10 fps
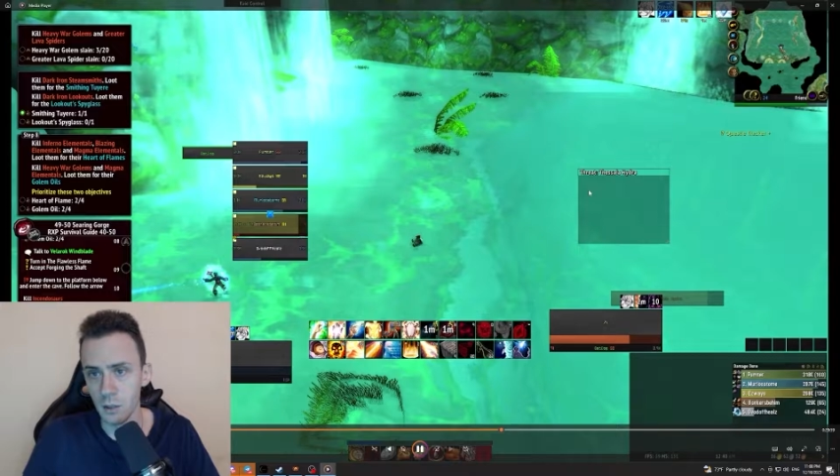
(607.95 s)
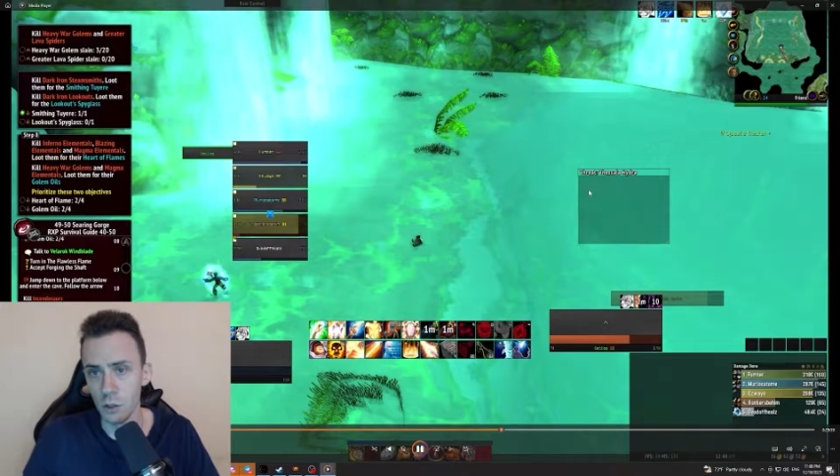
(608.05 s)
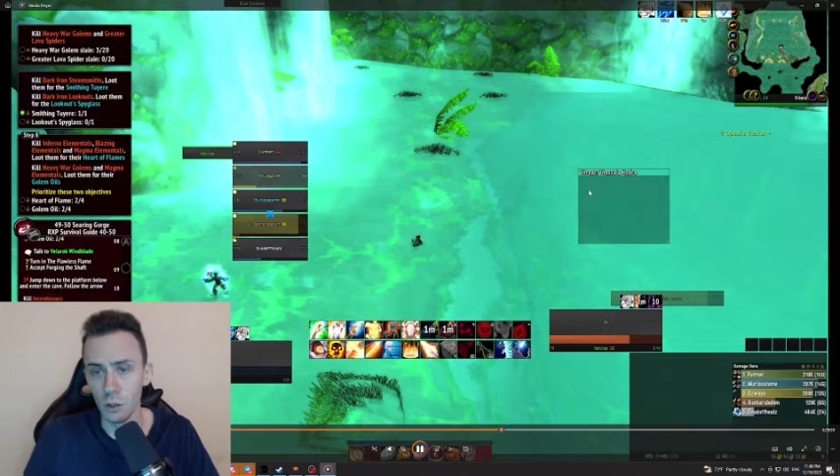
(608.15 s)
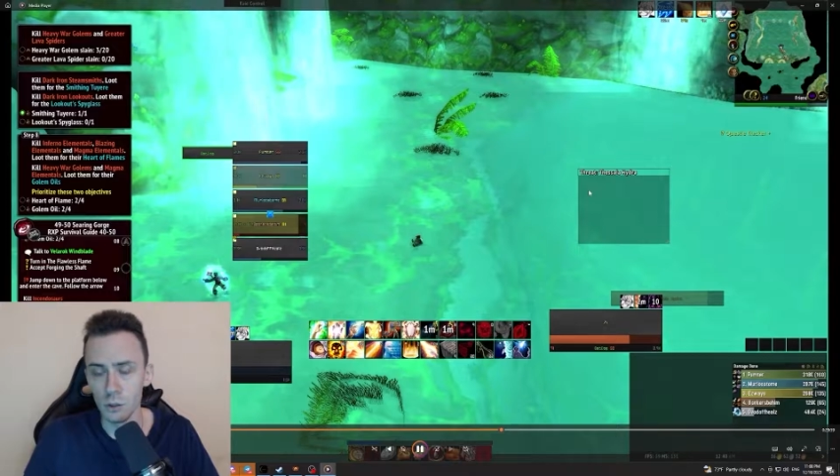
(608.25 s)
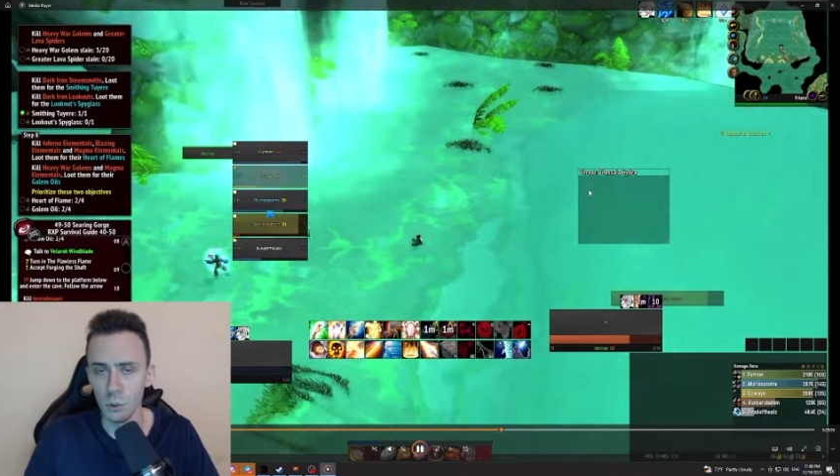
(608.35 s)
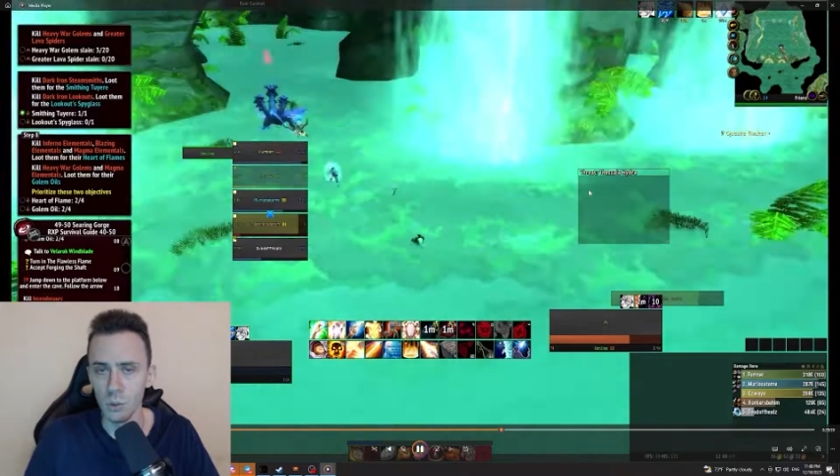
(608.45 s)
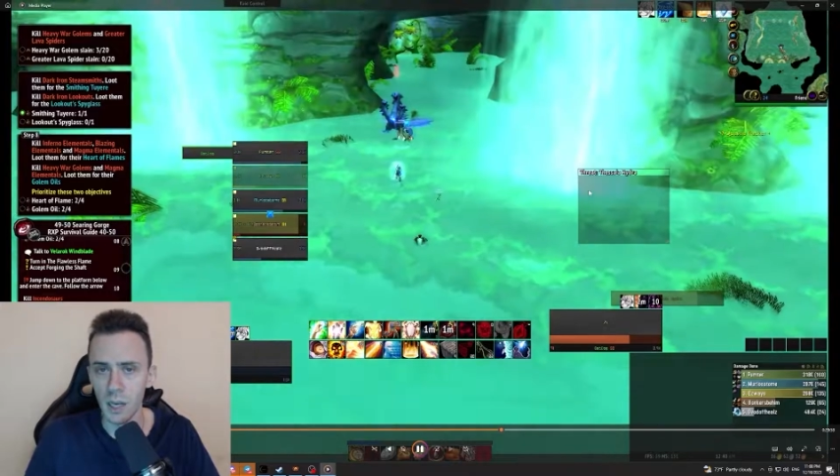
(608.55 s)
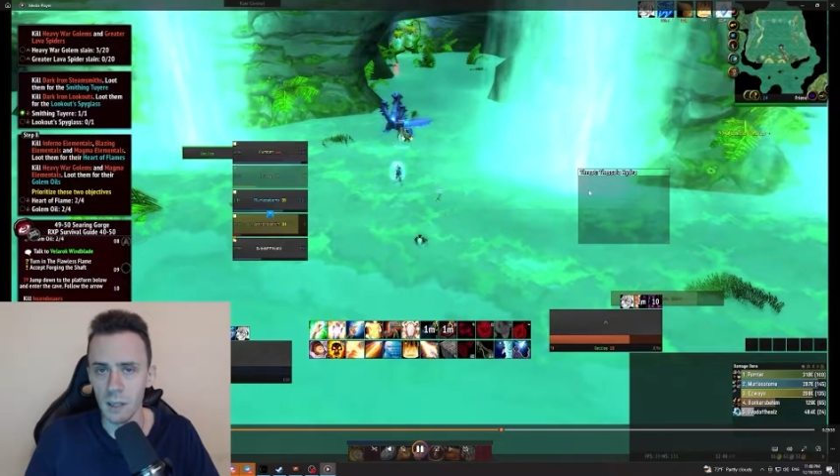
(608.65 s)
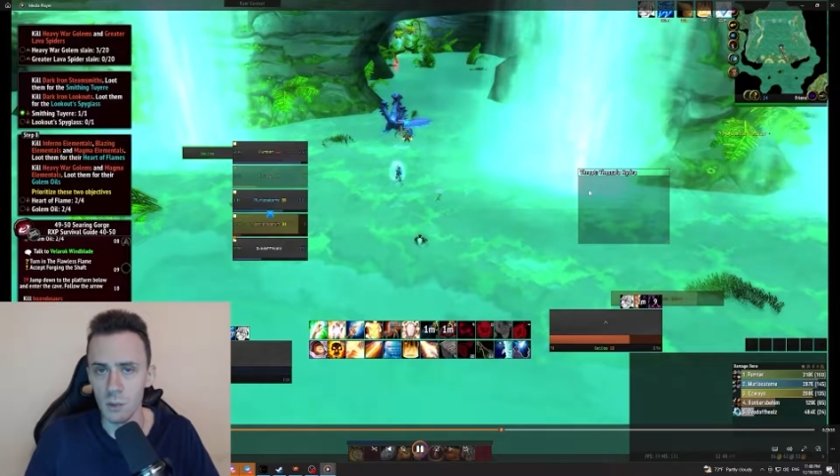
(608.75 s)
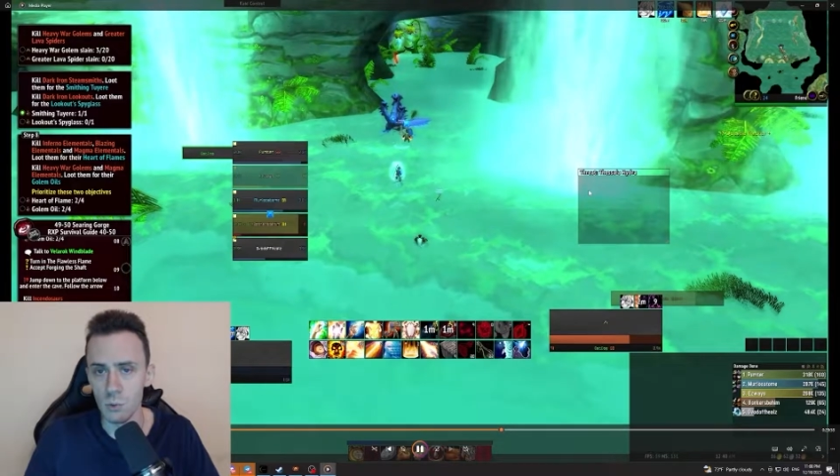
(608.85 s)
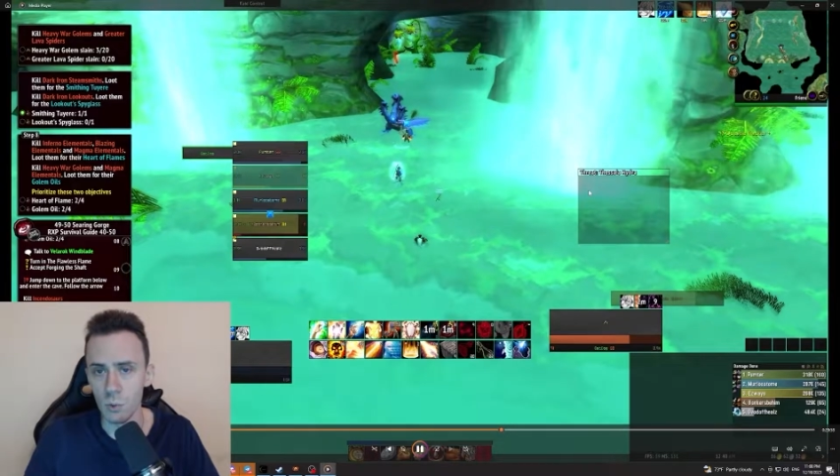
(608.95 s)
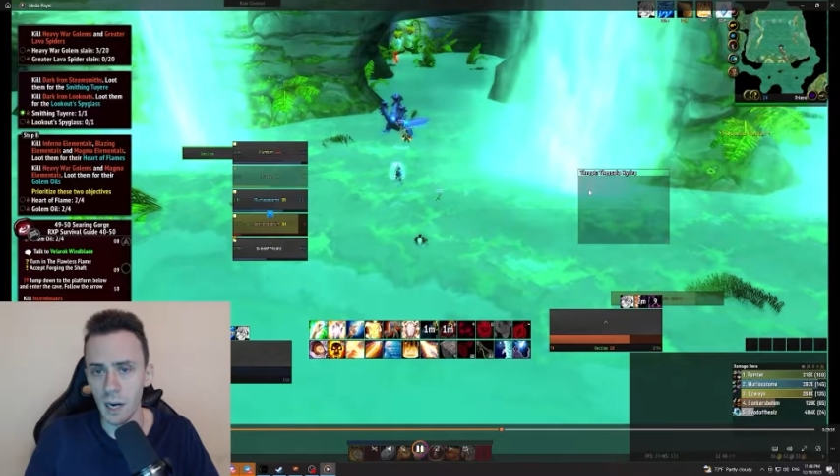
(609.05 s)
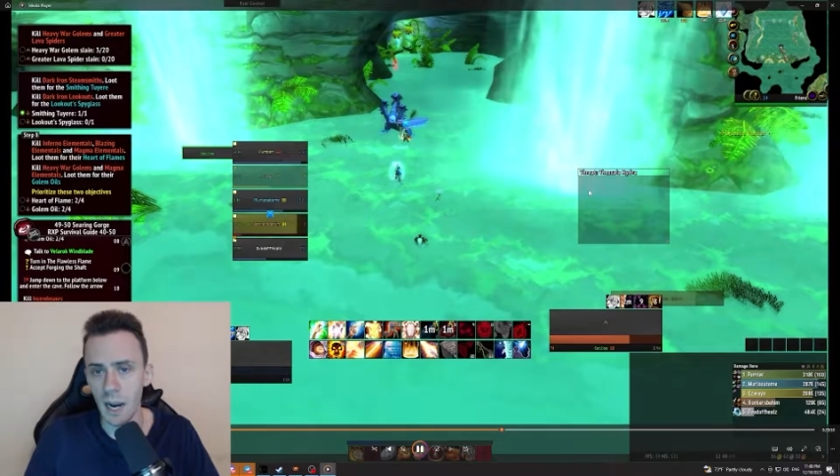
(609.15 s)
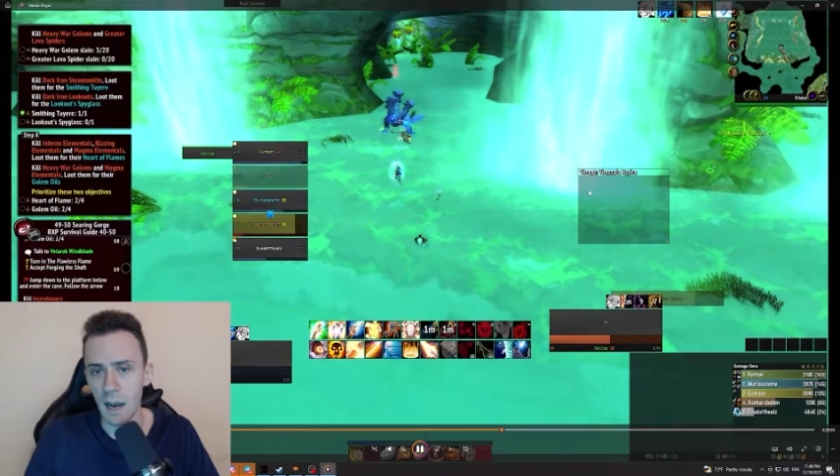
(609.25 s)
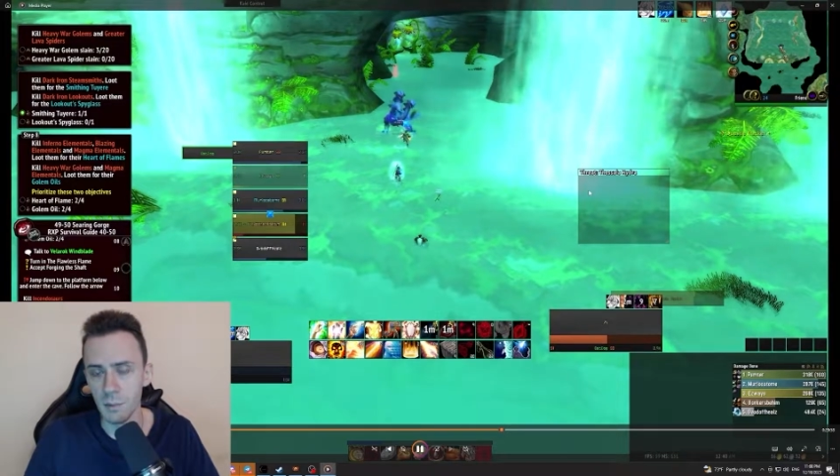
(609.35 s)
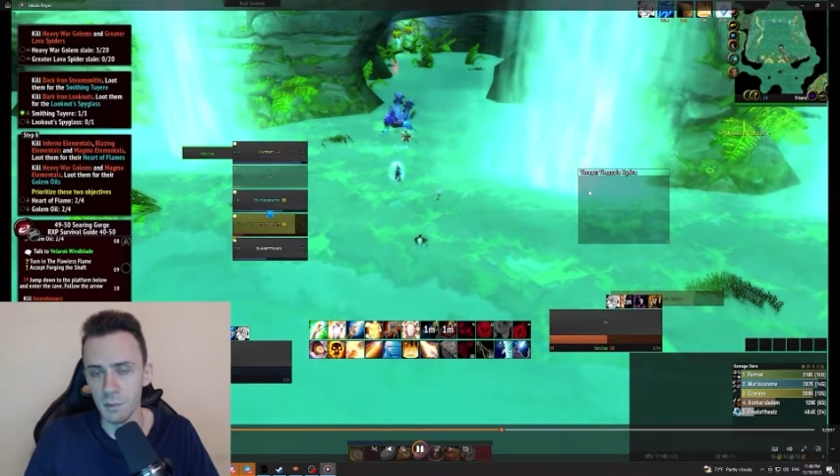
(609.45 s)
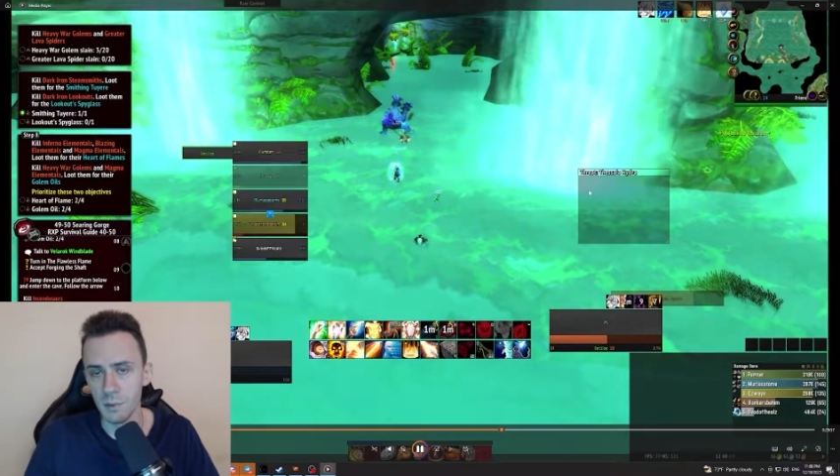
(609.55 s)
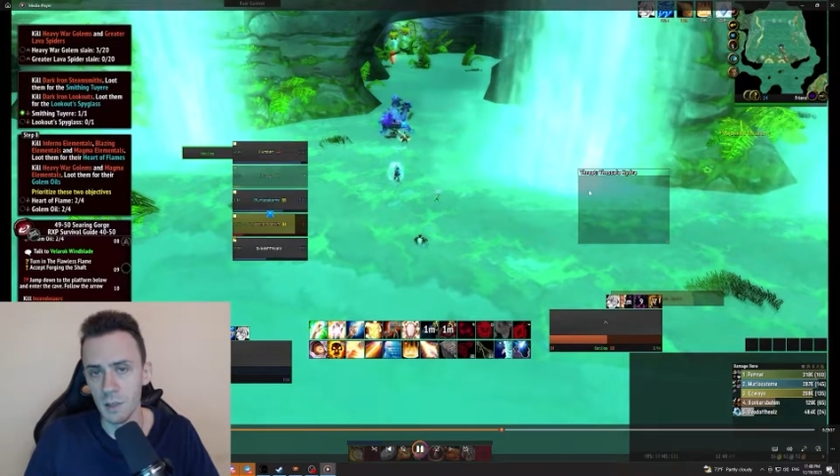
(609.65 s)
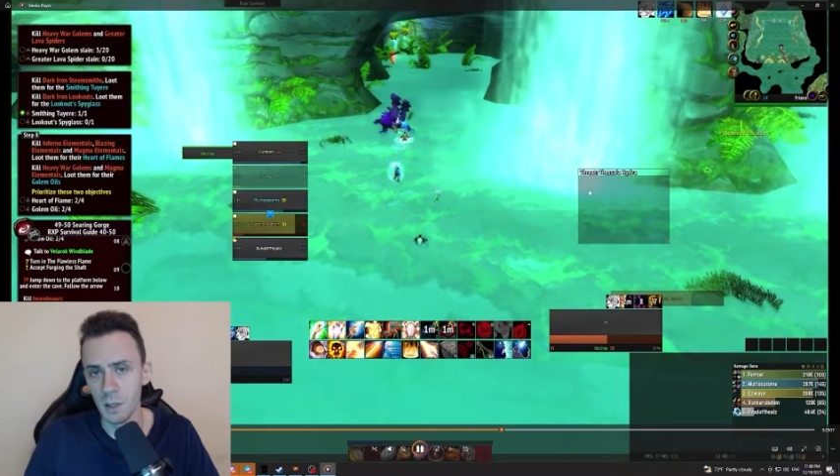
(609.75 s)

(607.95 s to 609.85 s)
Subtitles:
and also they do have